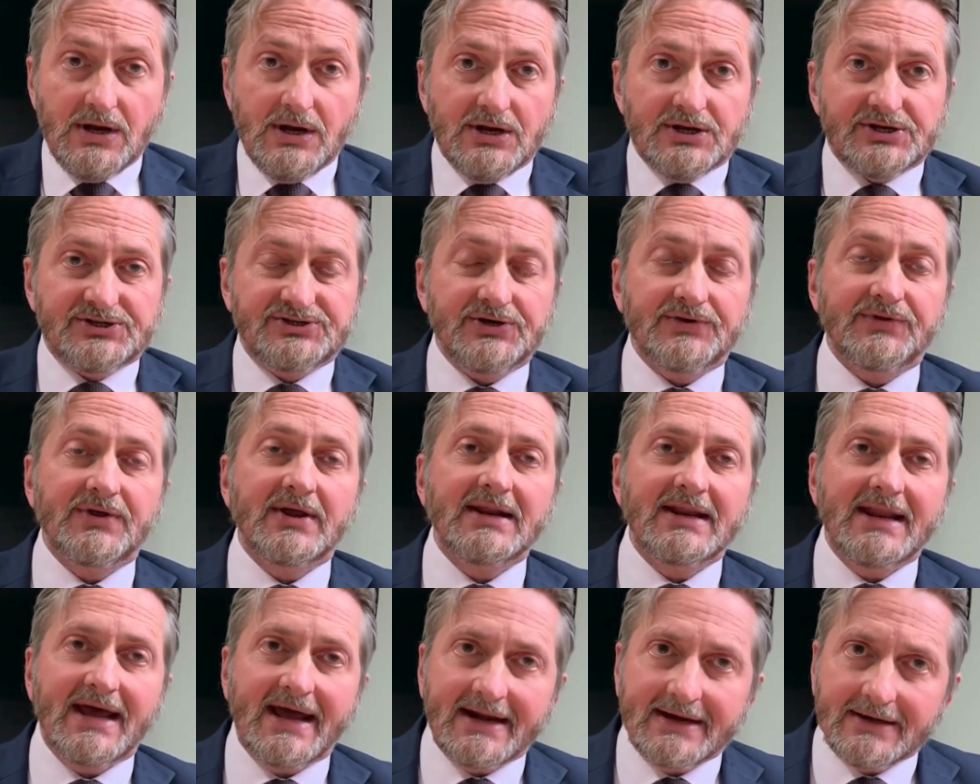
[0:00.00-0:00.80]
So the
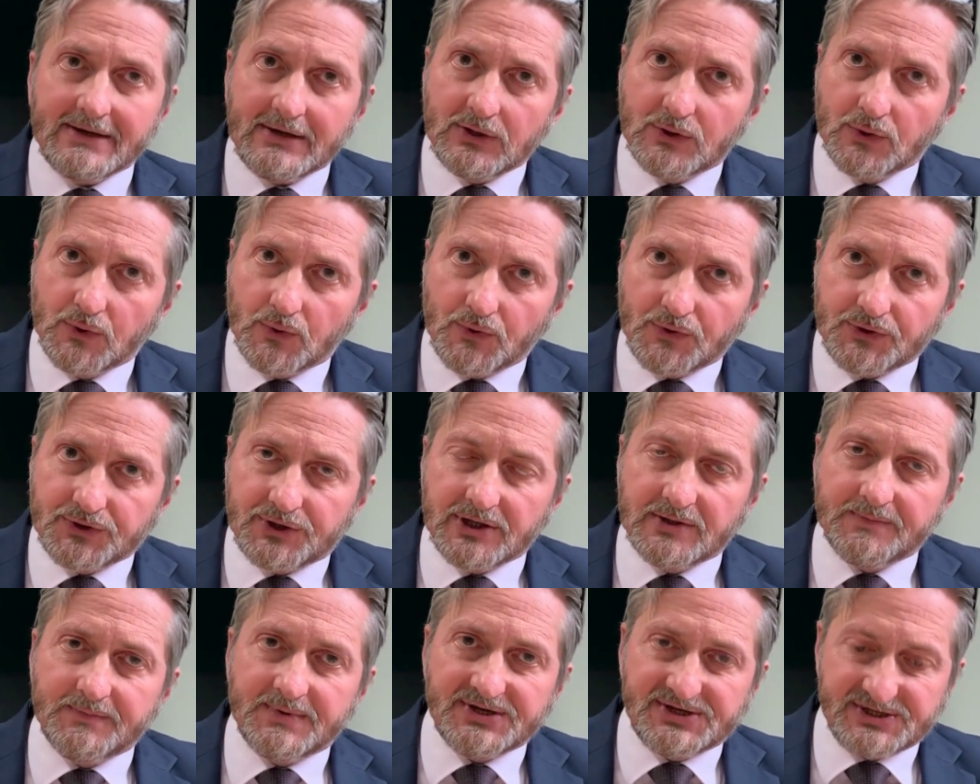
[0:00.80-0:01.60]
landlord
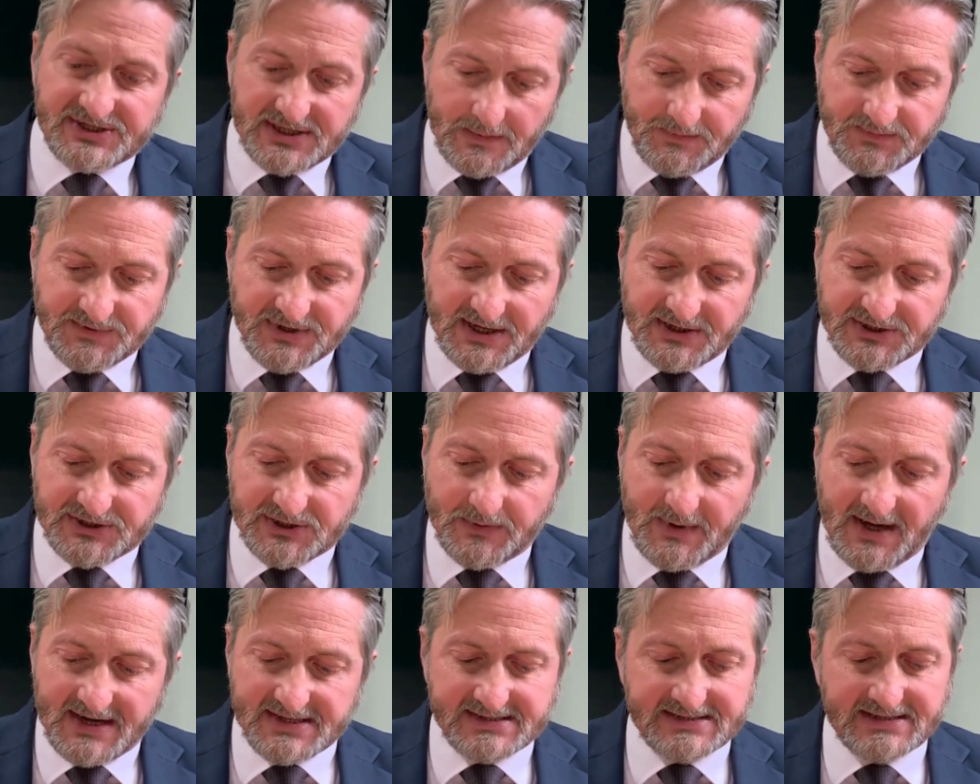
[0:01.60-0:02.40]
can be subject to
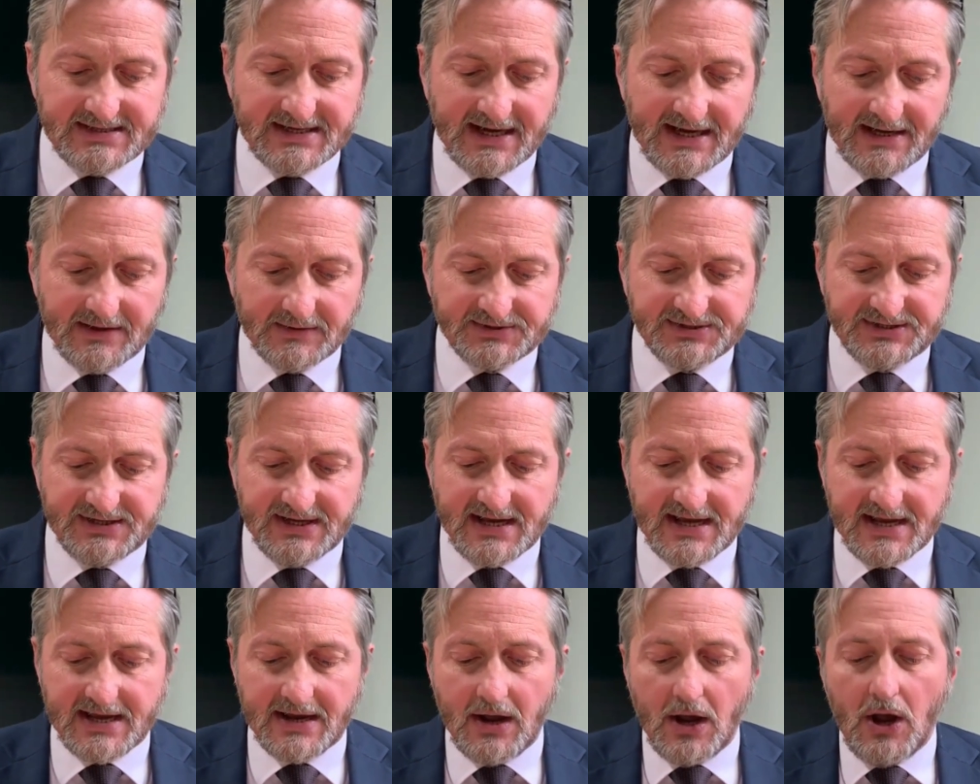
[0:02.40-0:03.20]

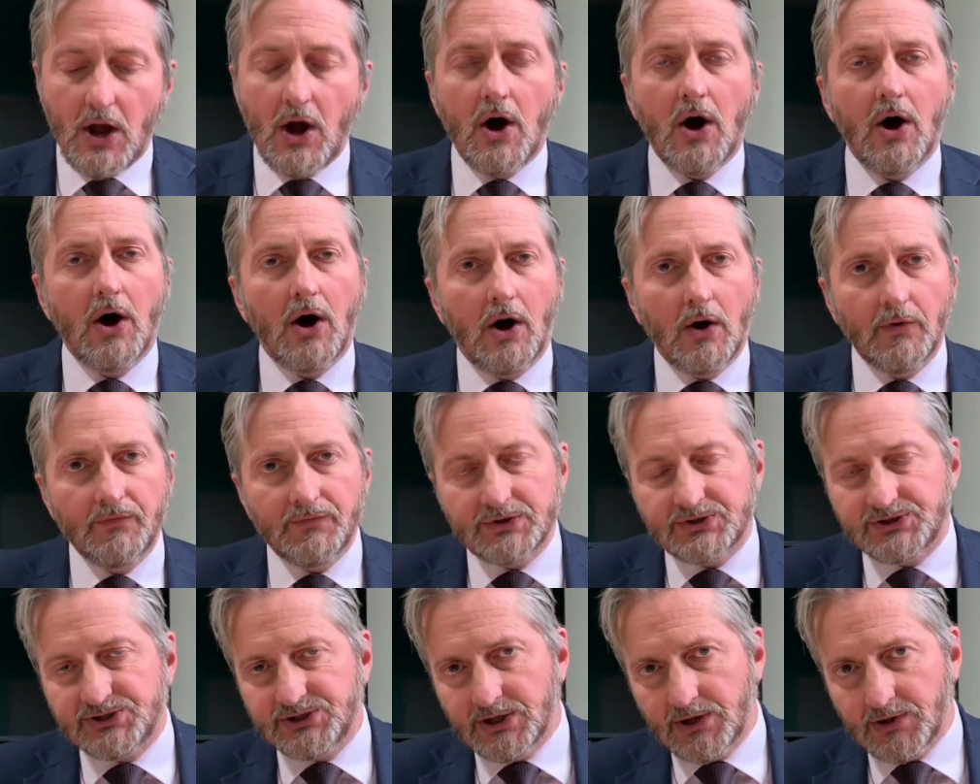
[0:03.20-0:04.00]
SDLT on
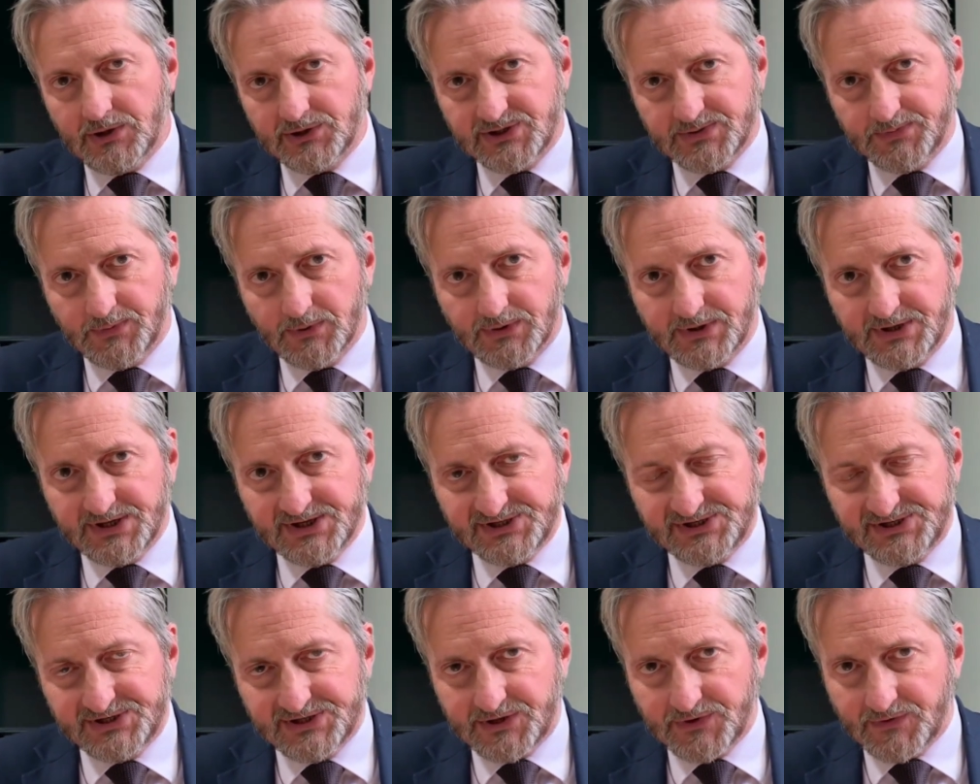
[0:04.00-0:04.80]
the chargeable
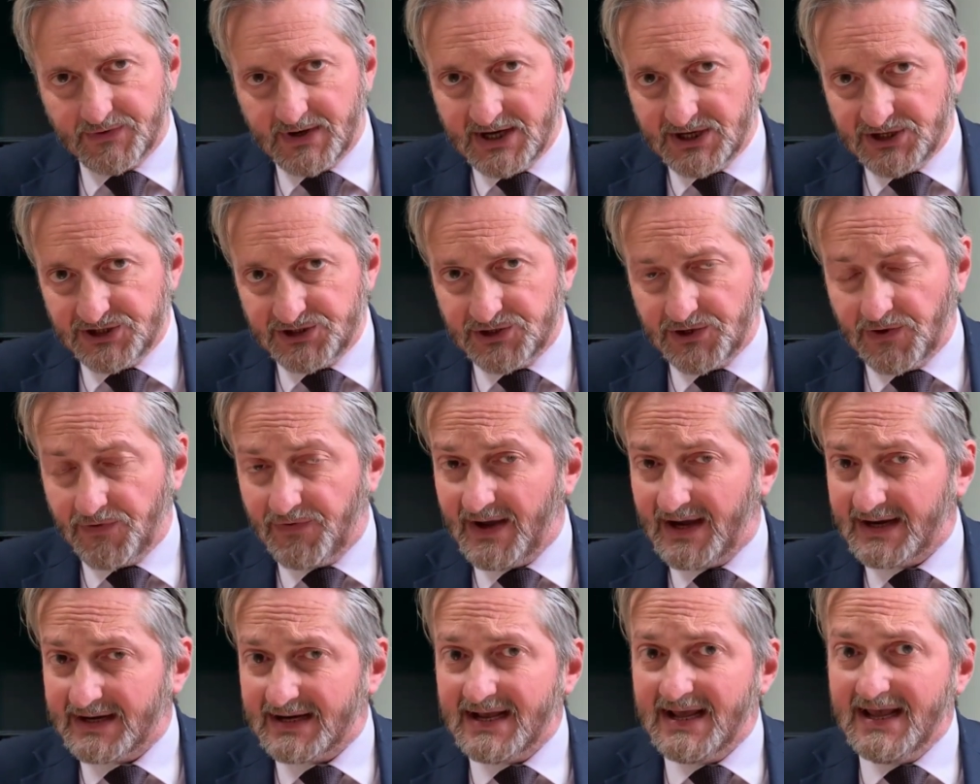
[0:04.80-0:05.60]
consideration
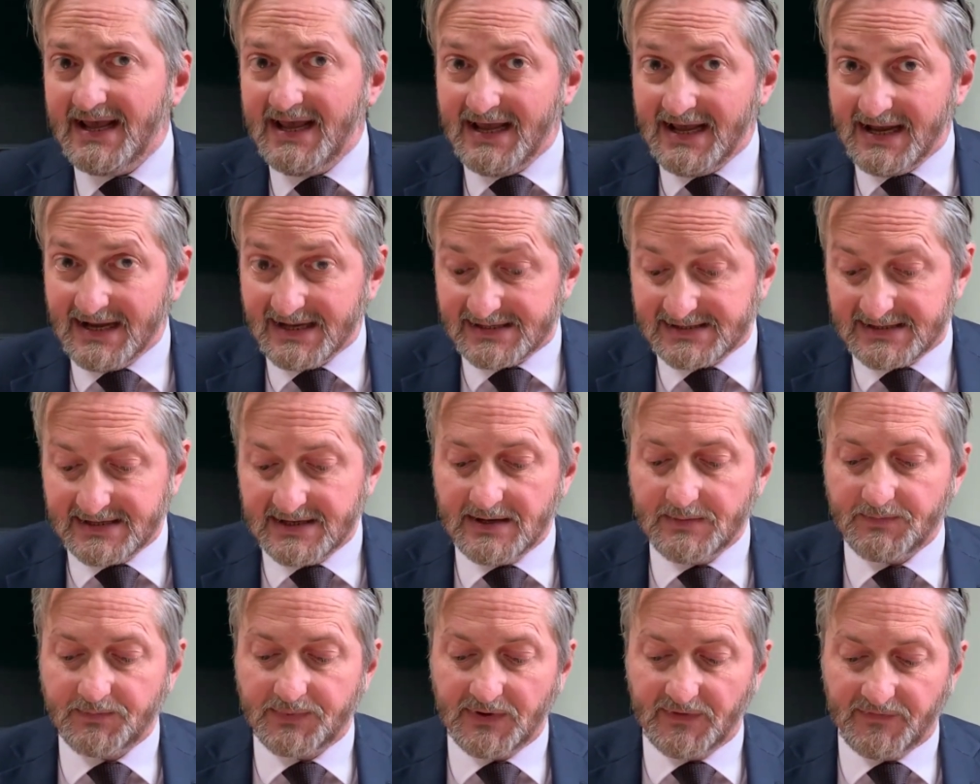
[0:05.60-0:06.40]
that it
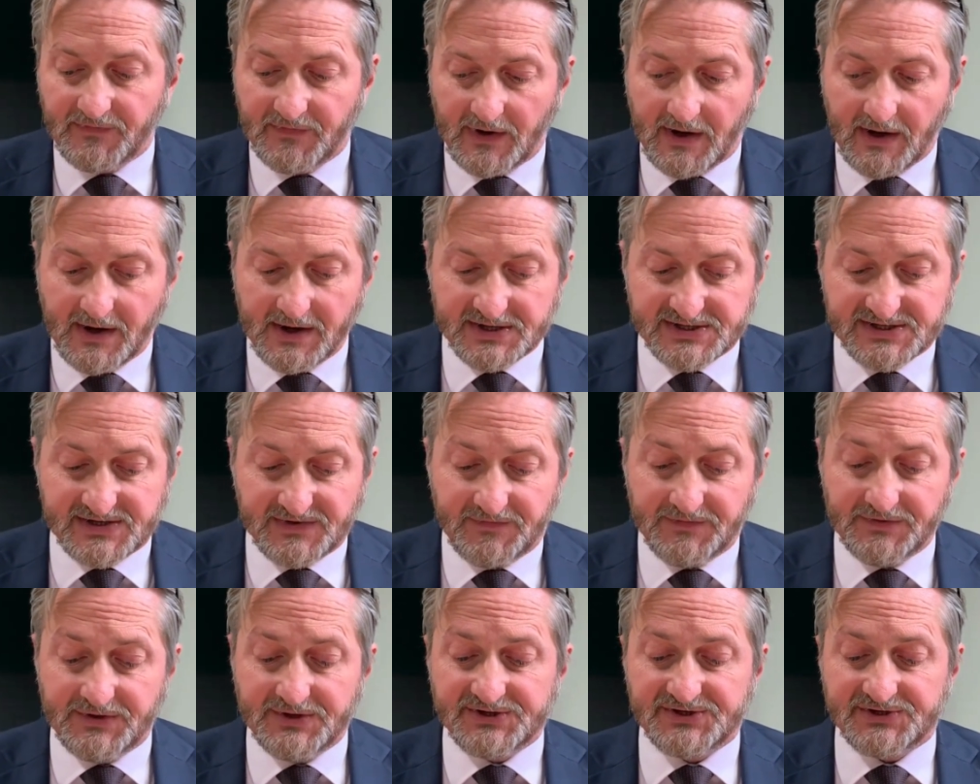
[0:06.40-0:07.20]
provides
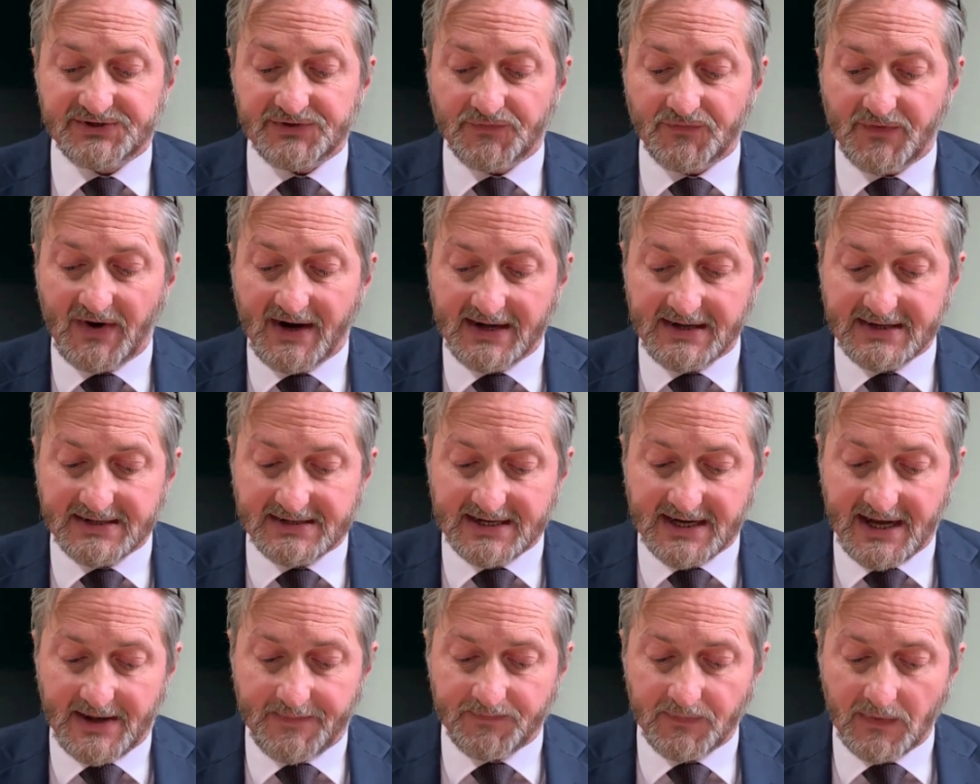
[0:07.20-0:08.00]
for the
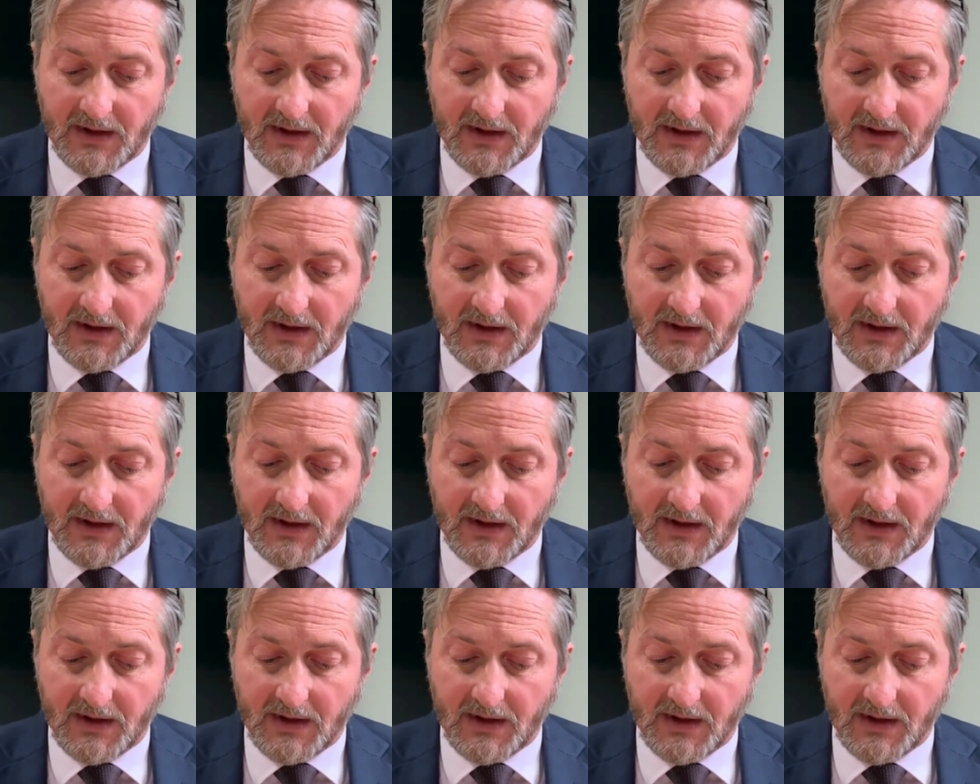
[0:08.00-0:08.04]
surrender.